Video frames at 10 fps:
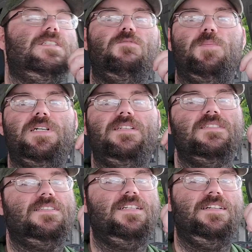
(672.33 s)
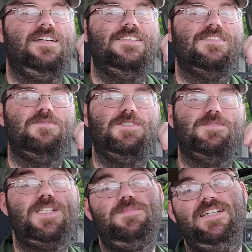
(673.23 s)
the rebellious teen years, which is
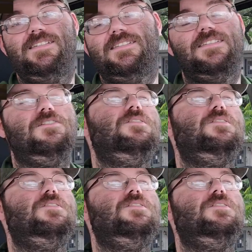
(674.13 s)
when I played it. So,